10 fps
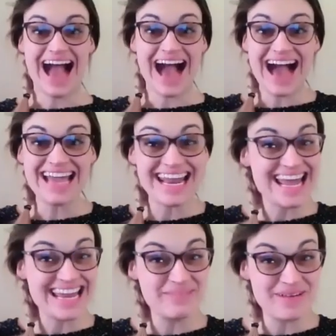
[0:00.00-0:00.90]
Hi,
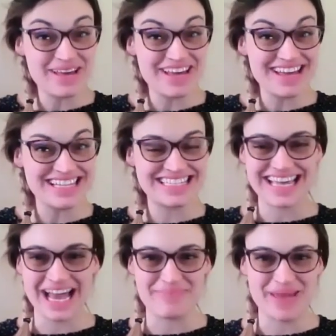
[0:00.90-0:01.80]

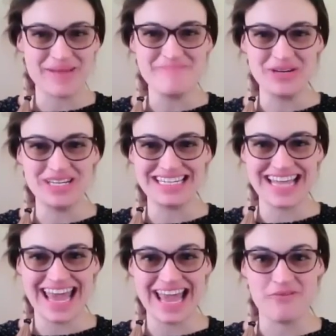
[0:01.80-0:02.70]
ladybirds. Happy
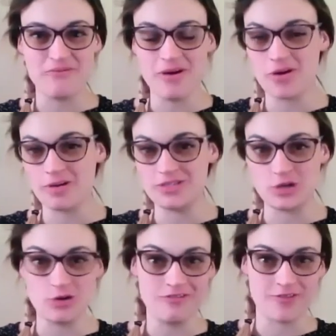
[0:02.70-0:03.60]
Monday and welcome to
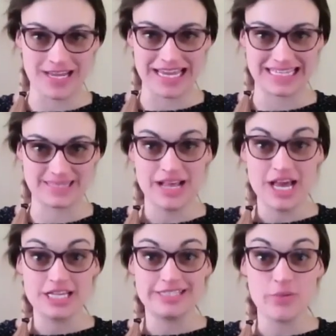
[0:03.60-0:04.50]
your phonics.
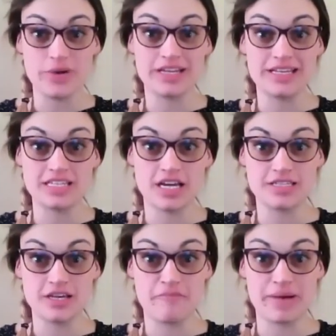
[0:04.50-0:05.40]
So we're going to
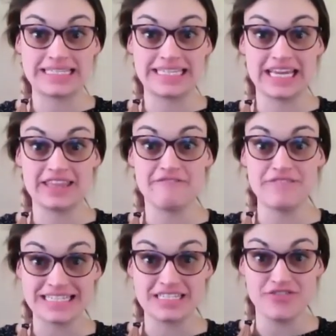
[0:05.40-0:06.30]
start off by singing the
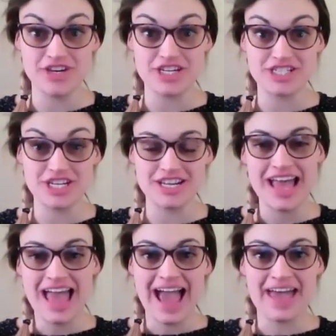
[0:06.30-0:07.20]
faster
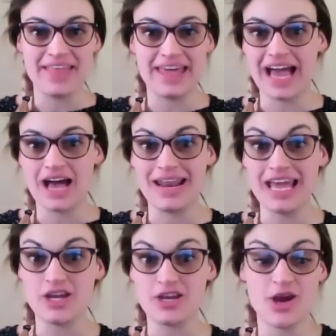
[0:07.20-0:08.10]
version and then I'll
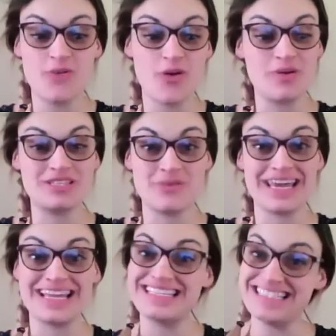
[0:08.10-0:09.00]
let you know what we're
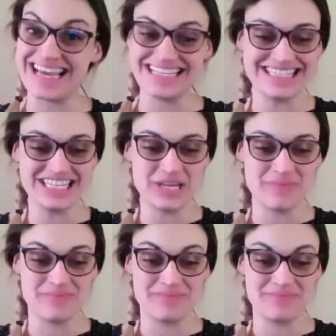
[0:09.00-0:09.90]
doing in today's session.